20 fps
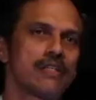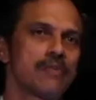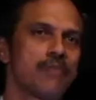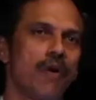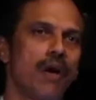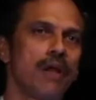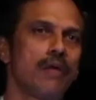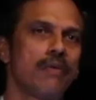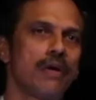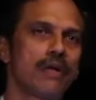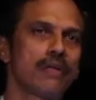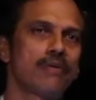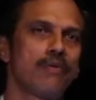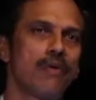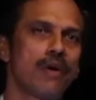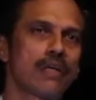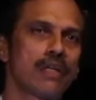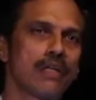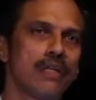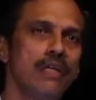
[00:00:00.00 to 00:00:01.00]
a small amount of
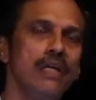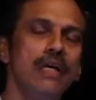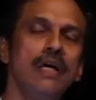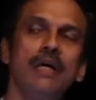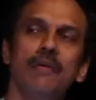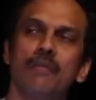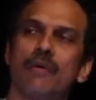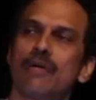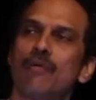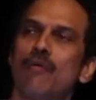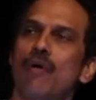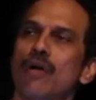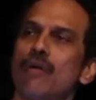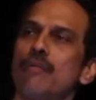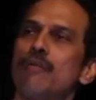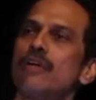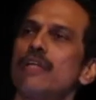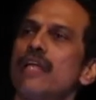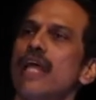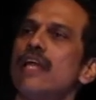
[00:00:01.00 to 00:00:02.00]
water, but what
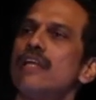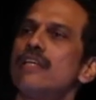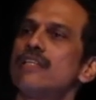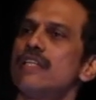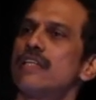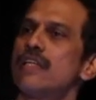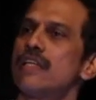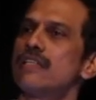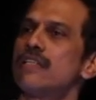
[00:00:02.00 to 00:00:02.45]
about the energy that